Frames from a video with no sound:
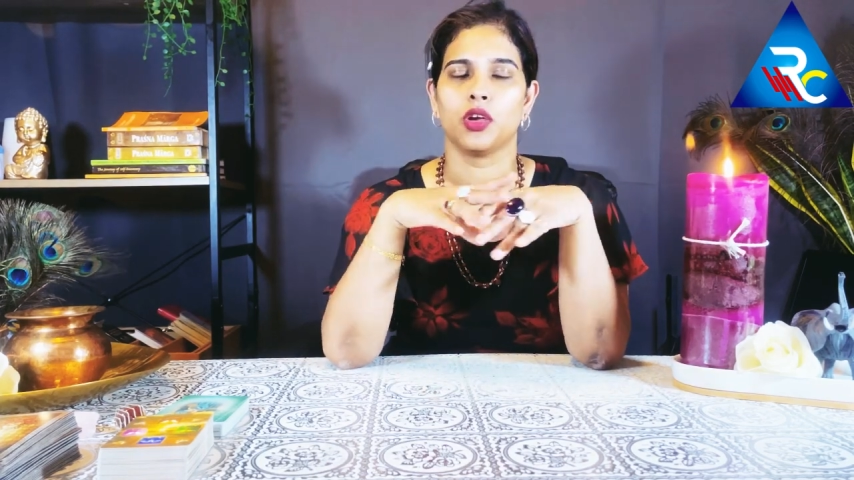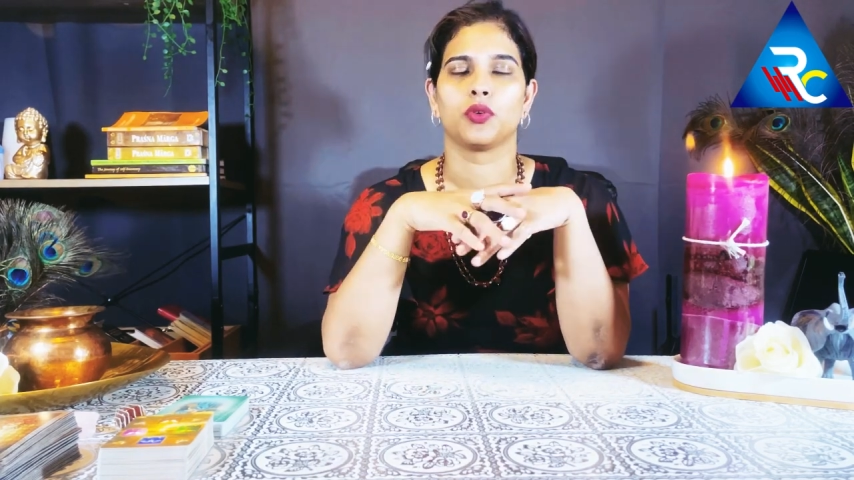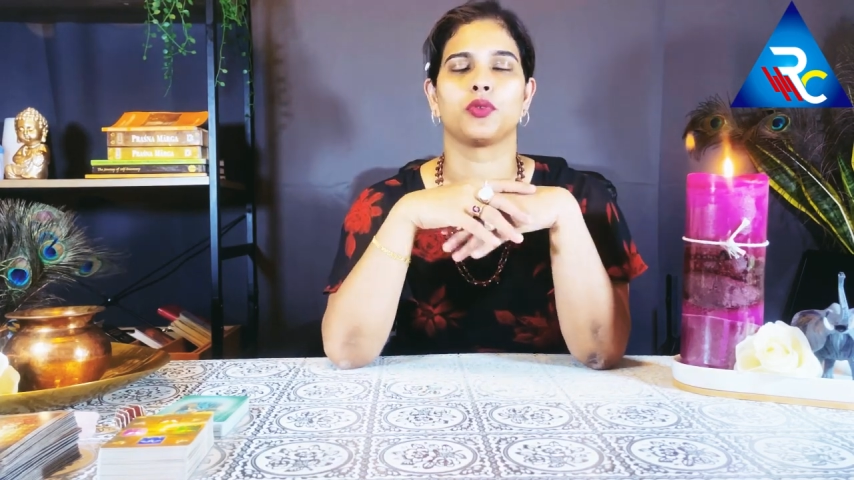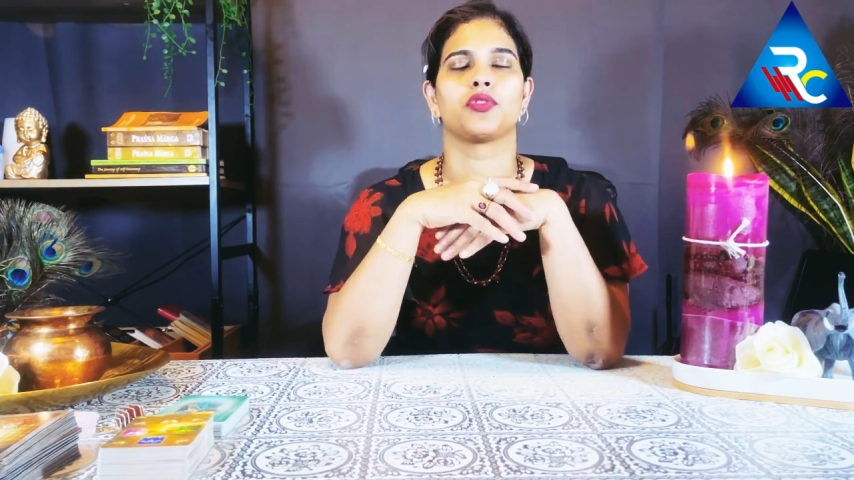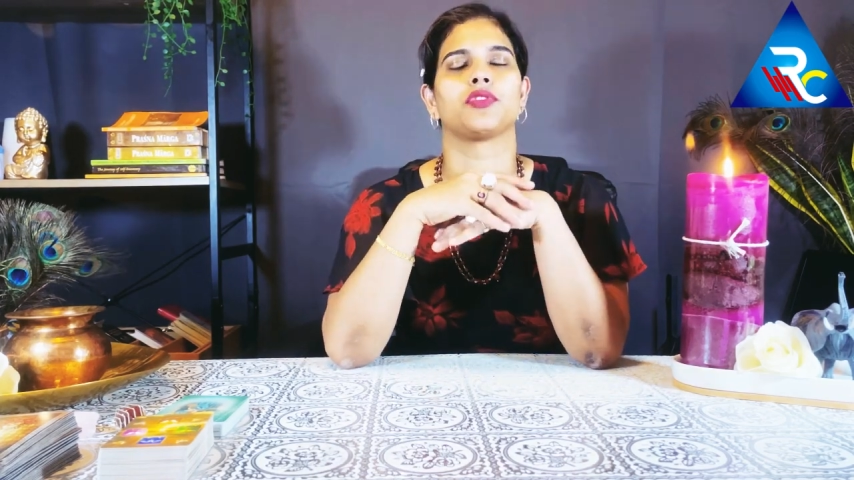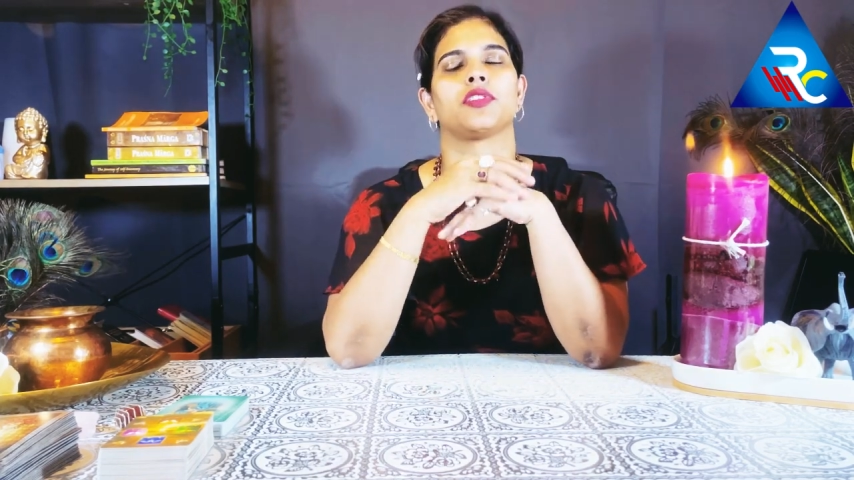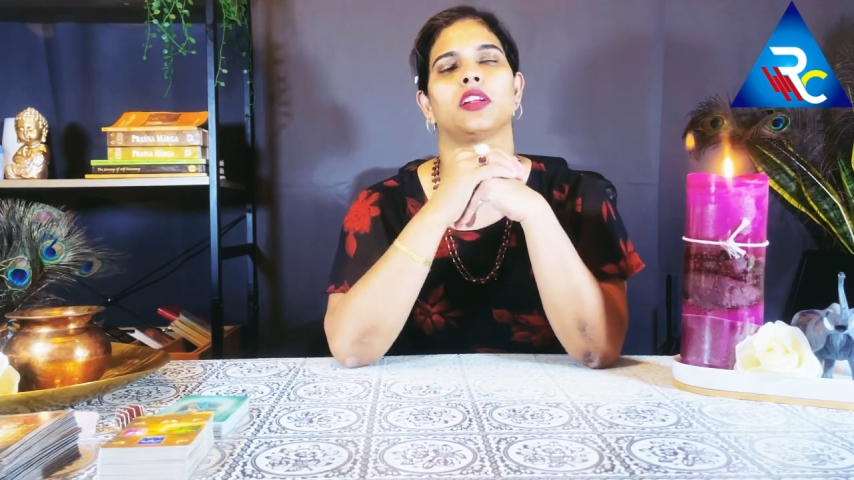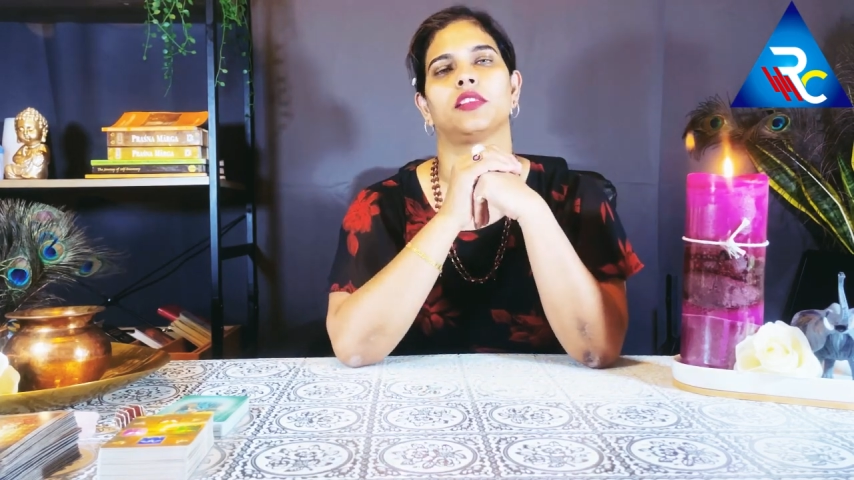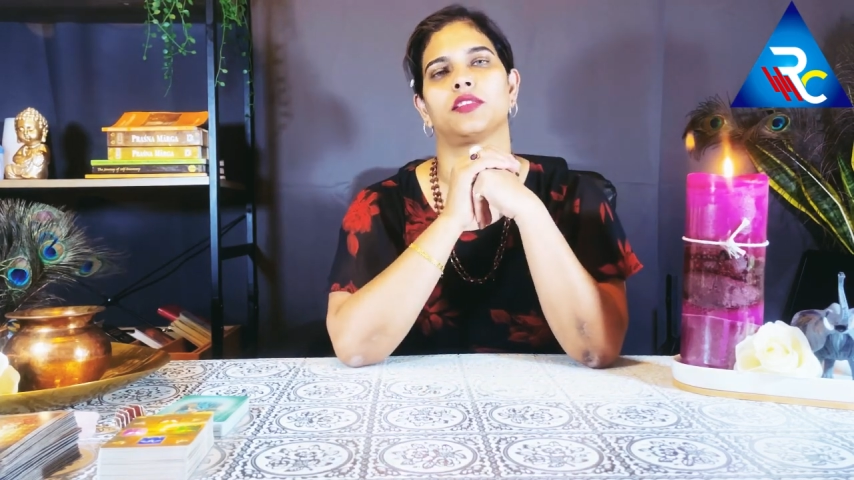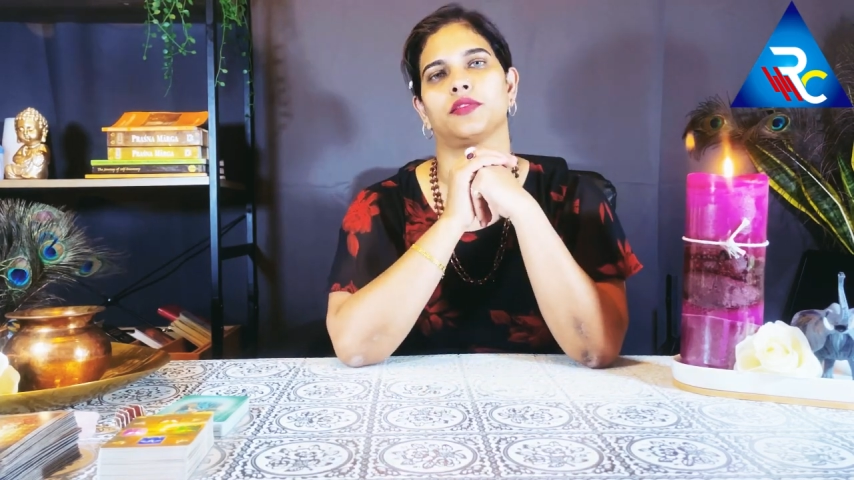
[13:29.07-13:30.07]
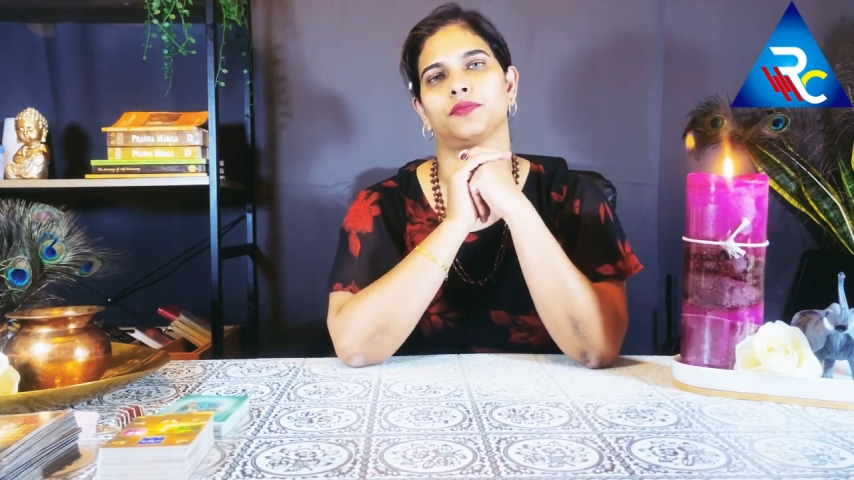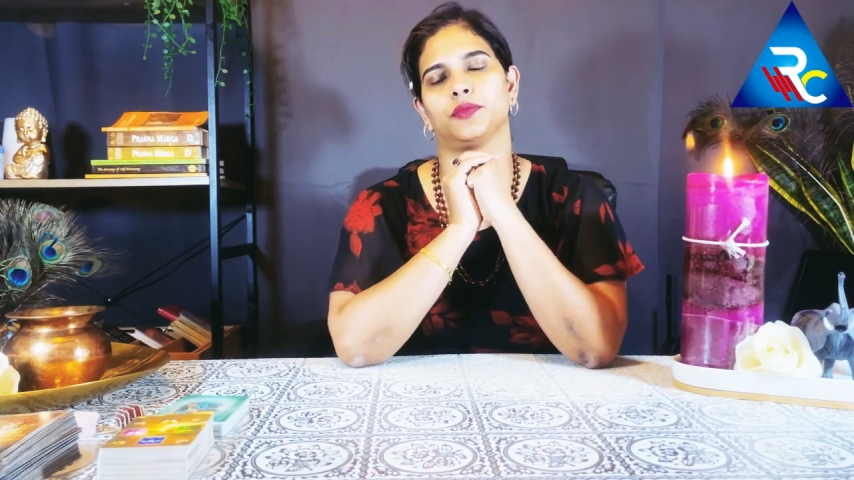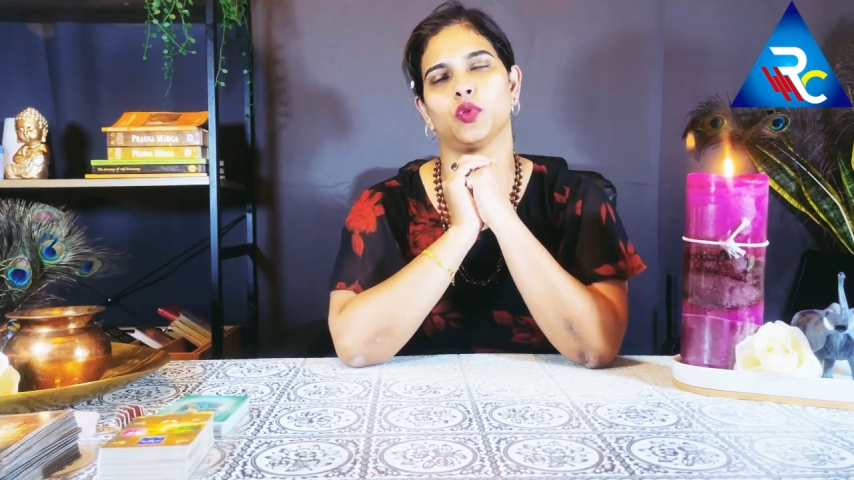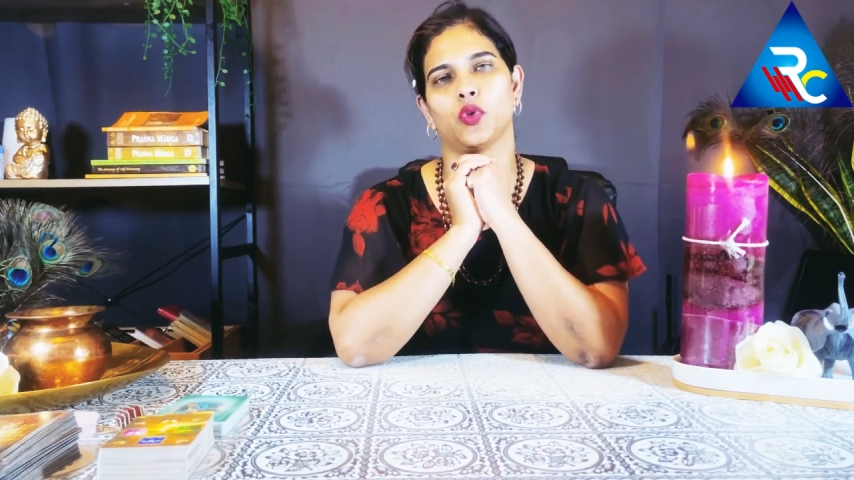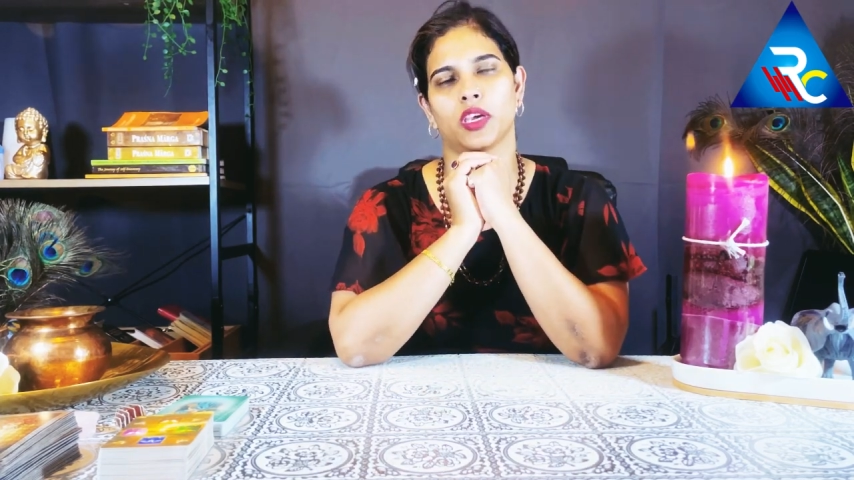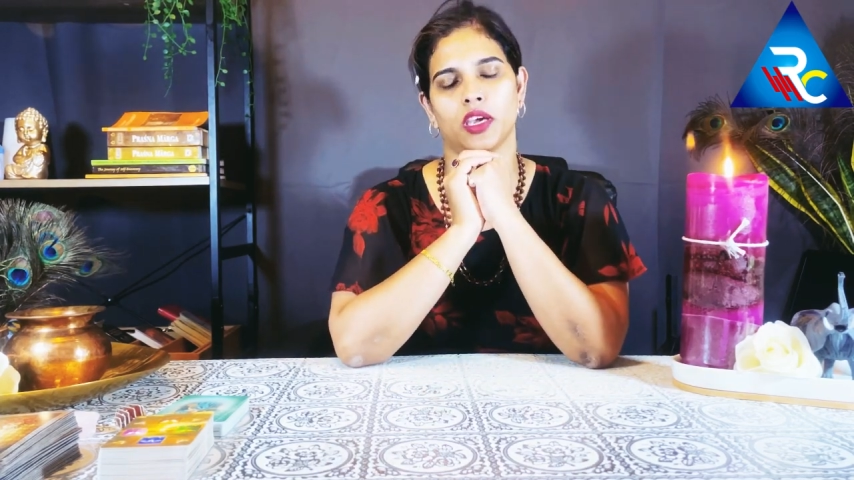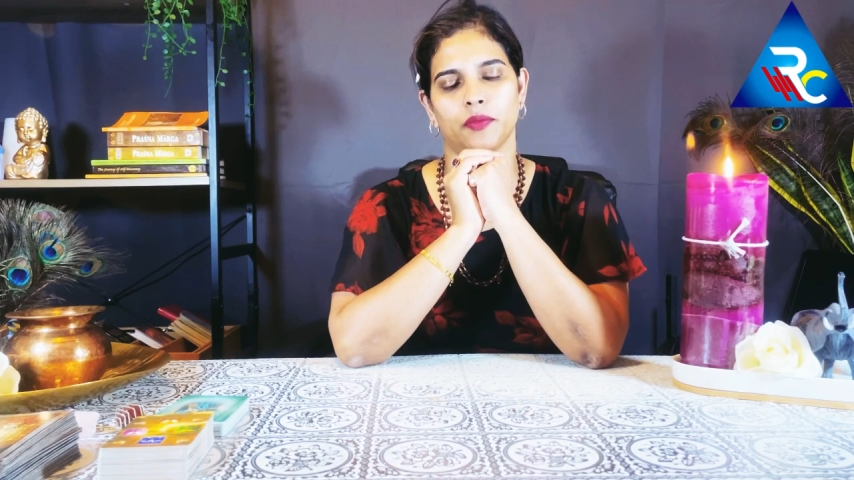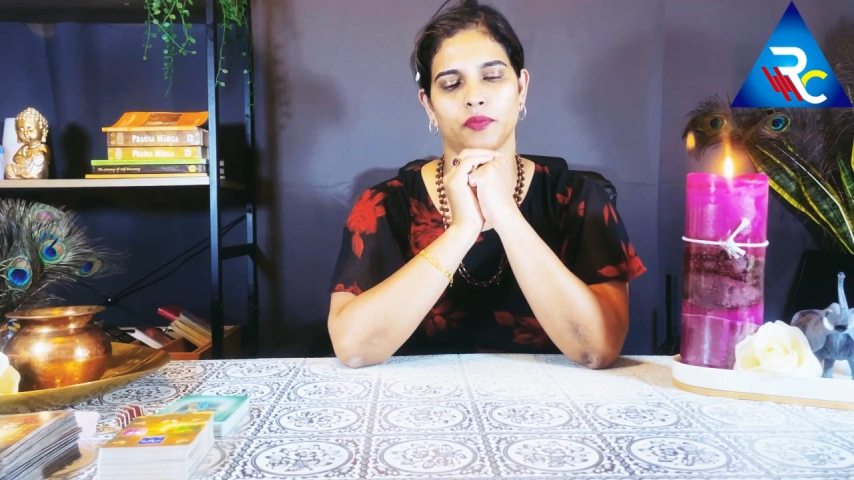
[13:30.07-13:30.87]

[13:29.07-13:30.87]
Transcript: good result. Okay,